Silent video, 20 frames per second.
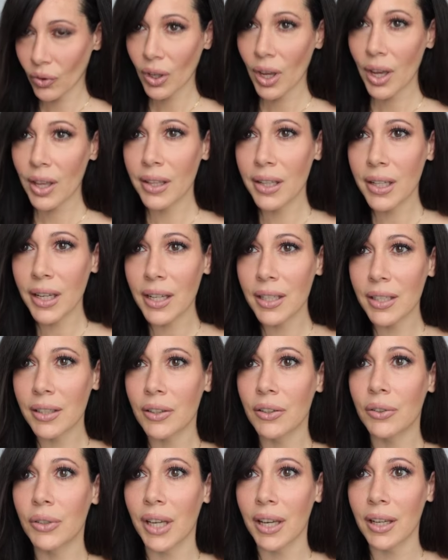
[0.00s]
I think I did
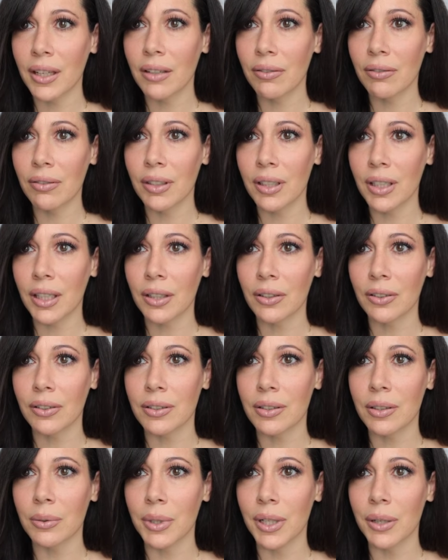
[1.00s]
okay, given that I couldn't
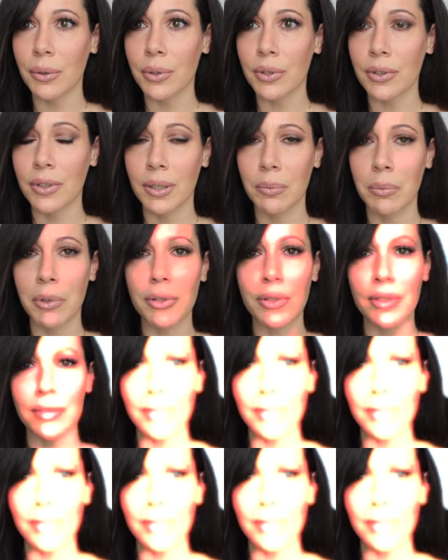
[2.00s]
see what I was doing most